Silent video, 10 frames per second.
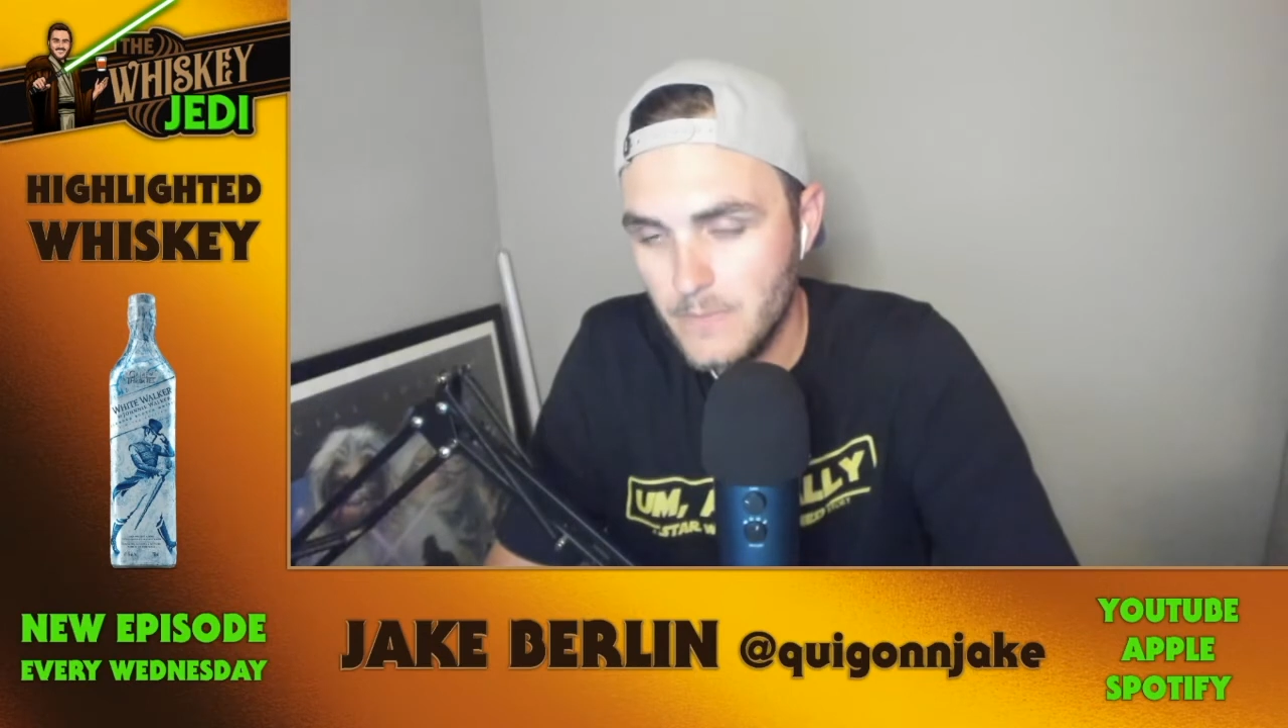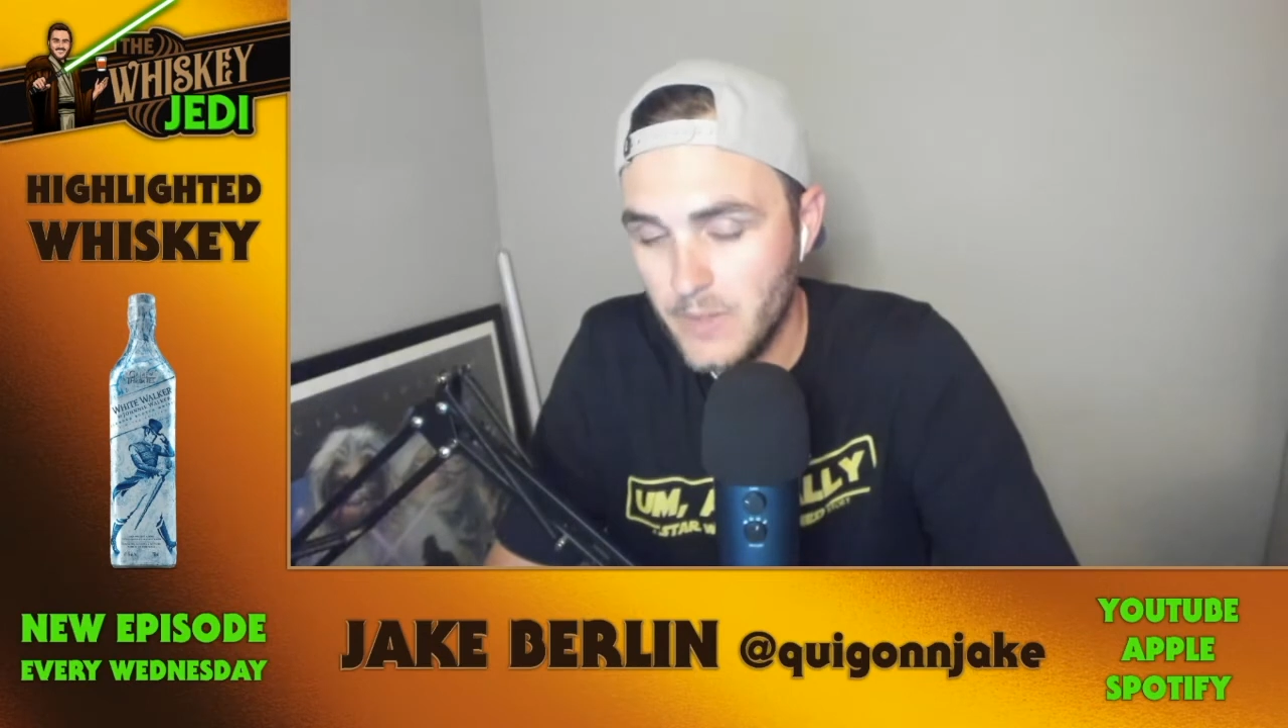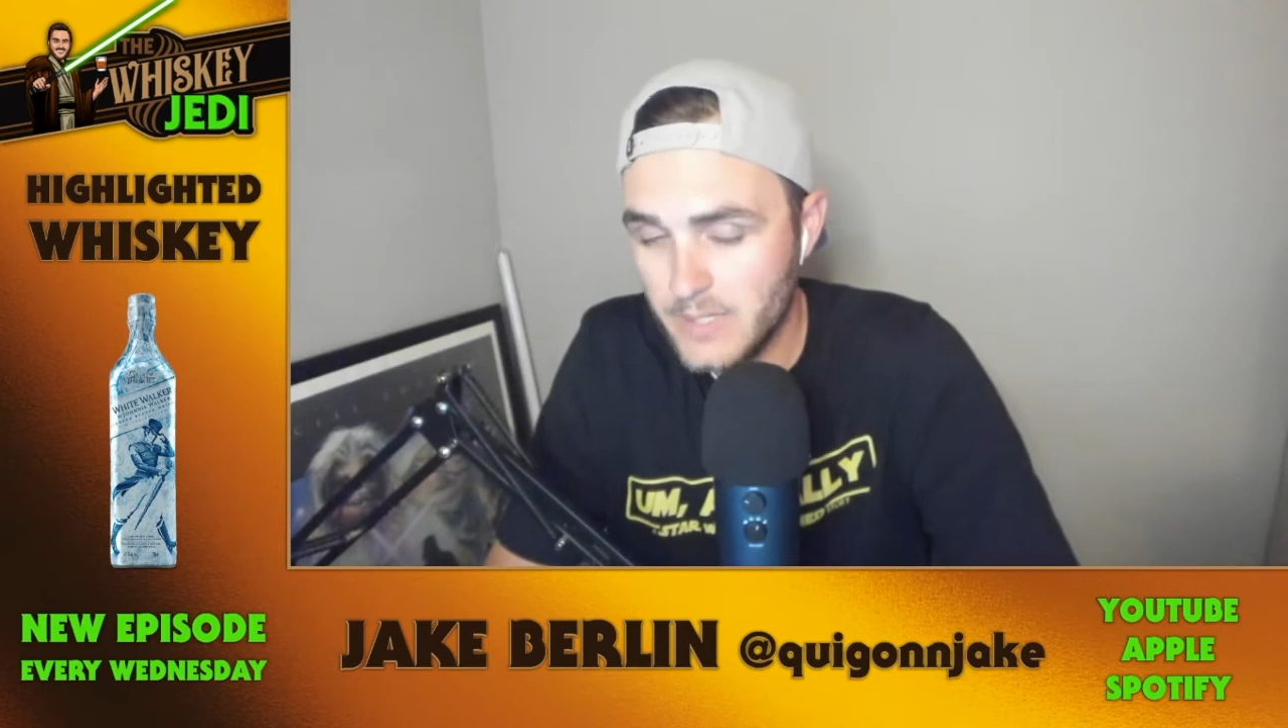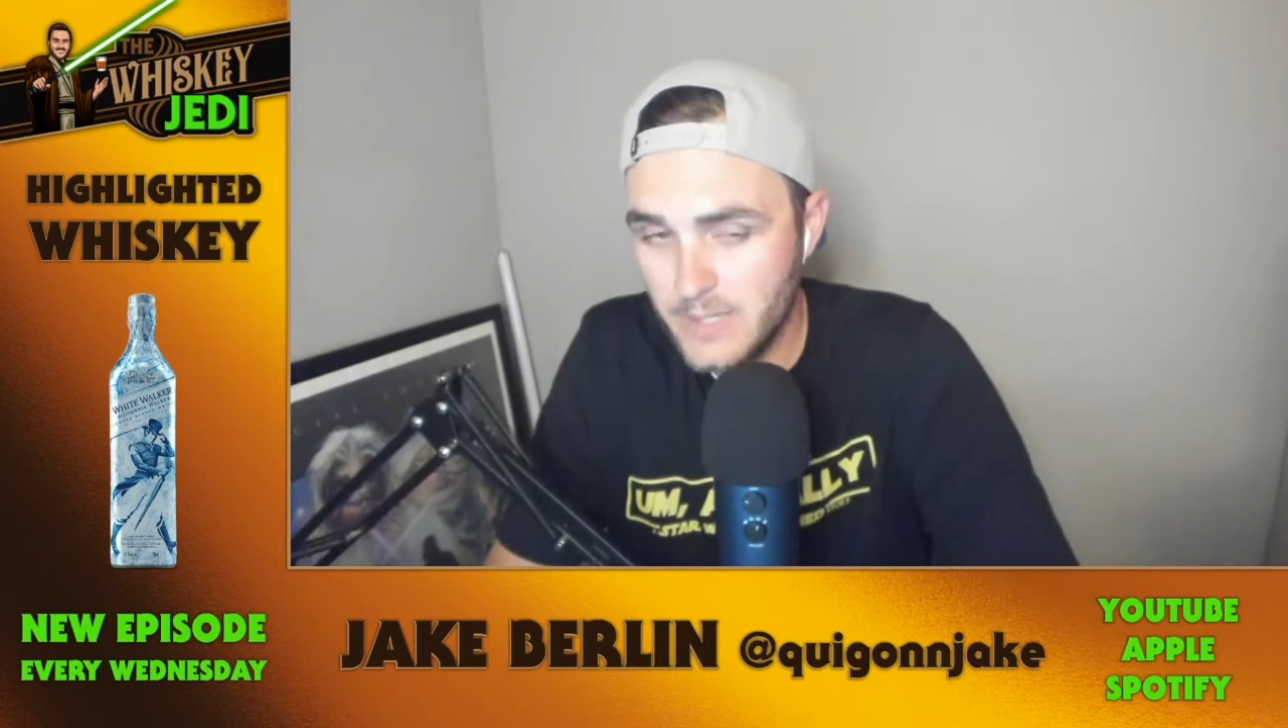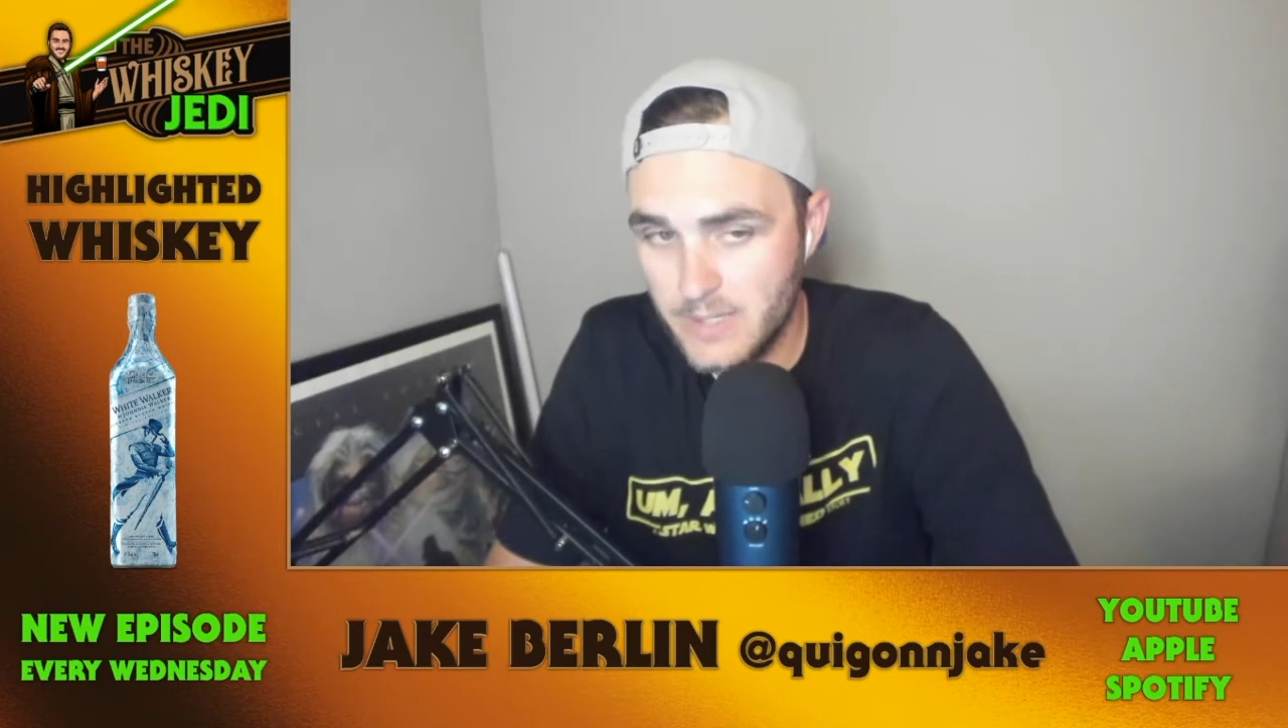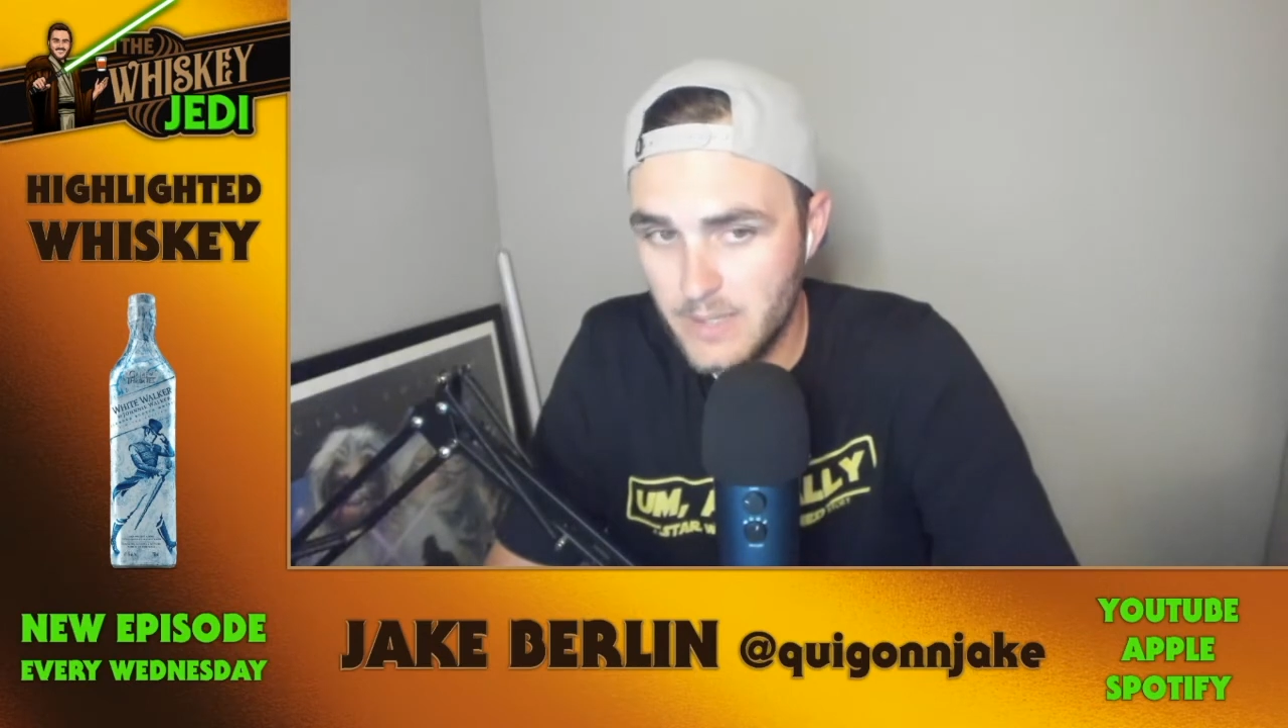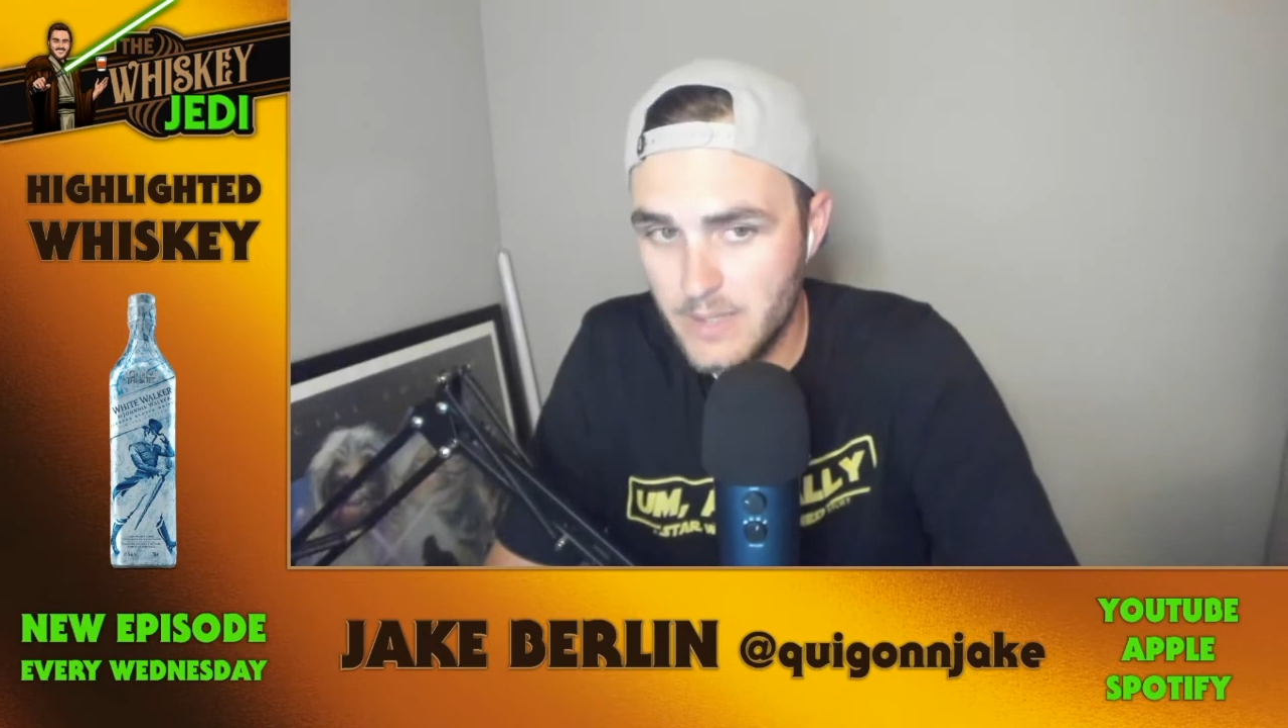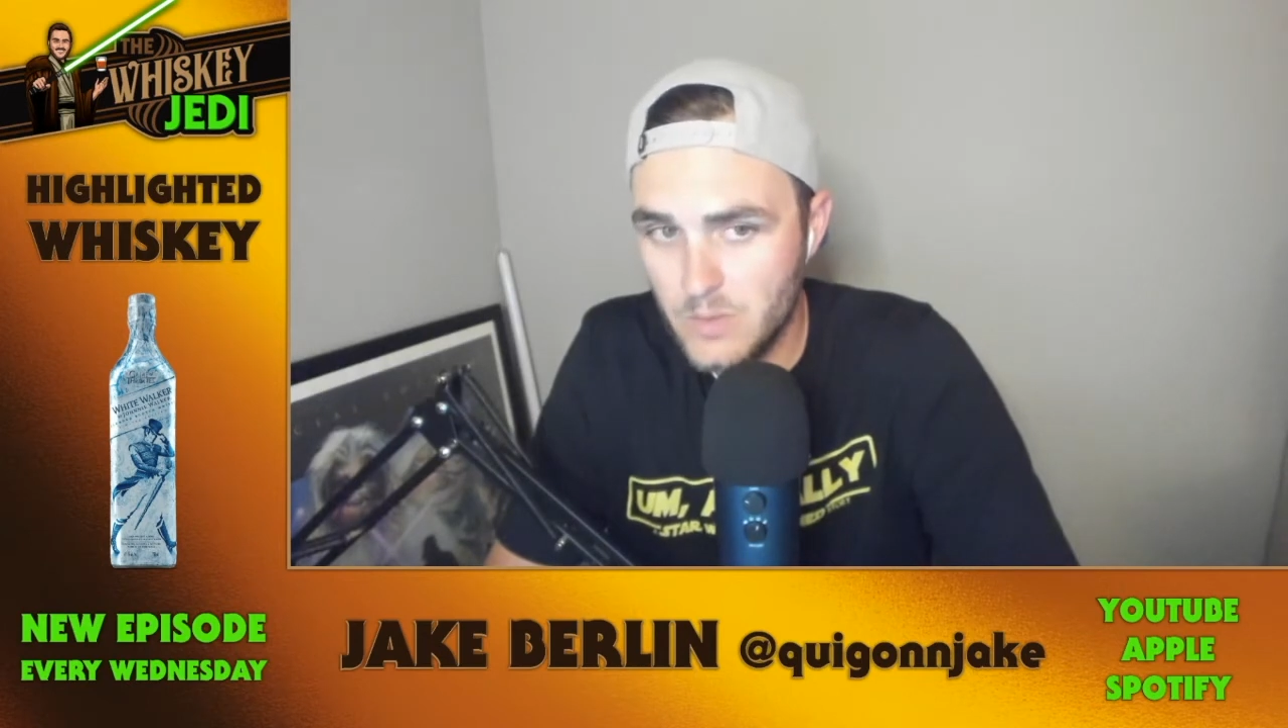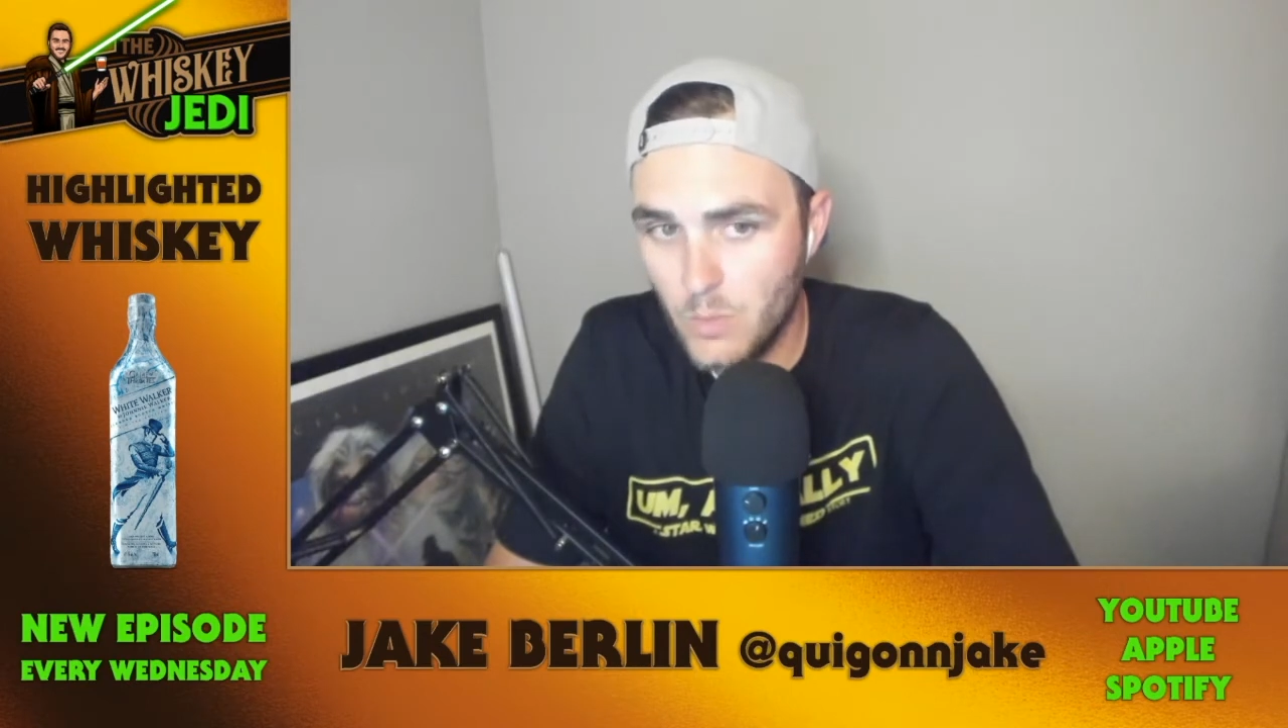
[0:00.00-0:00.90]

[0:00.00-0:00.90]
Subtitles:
Yes, I said this.